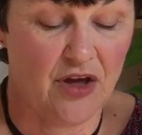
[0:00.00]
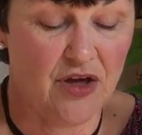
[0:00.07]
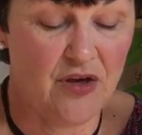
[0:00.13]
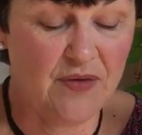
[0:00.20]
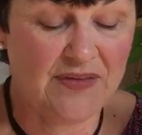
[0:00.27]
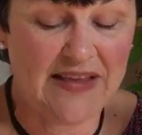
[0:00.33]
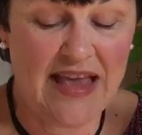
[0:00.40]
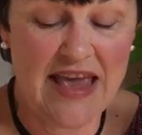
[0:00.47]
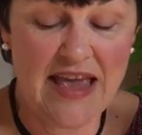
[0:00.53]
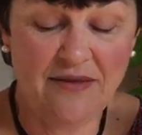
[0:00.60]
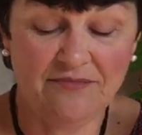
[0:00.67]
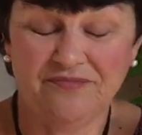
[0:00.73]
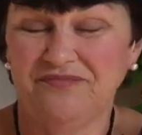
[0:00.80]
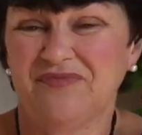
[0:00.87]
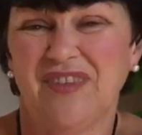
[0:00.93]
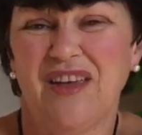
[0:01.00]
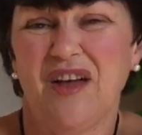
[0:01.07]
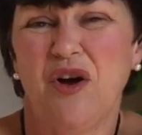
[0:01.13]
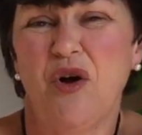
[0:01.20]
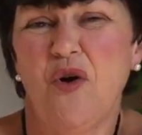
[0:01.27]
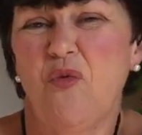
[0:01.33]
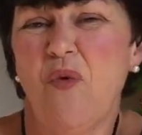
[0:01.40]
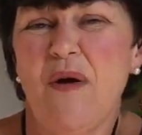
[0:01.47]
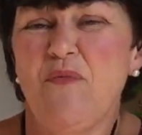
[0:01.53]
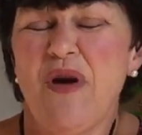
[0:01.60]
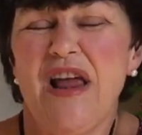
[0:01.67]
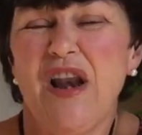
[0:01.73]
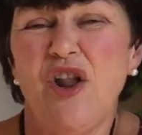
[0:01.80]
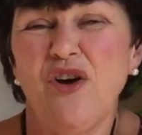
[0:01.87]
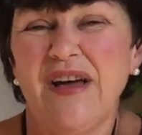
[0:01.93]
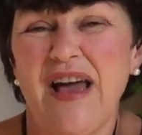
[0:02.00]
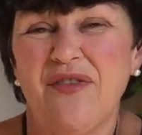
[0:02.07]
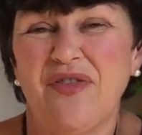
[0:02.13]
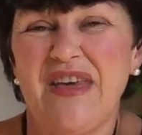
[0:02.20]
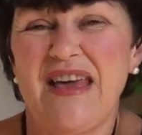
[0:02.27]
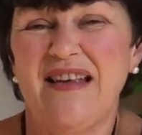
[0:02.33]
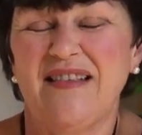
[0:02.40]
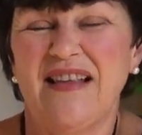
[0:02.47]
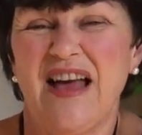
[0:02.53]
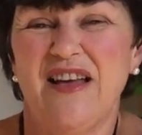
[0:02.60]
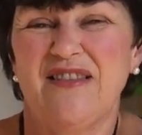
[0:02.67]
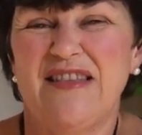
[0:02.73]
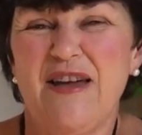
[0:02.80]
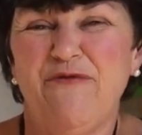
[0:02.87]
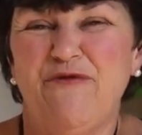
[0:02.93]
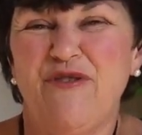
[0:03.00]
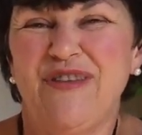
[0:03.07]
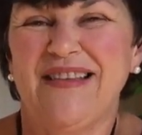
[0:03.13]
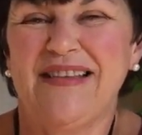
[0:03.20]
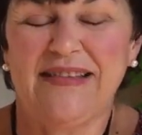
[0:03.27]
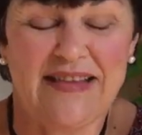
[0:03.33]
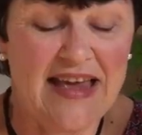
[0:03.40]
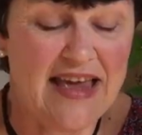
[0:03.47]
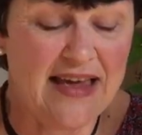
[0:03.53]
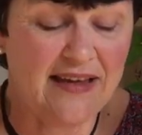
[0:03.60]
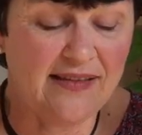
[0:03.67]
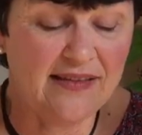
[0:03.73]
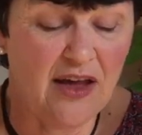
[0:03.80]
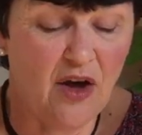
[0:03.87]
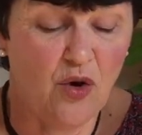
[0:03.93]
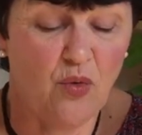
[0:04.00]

You see, when we look at these different C's,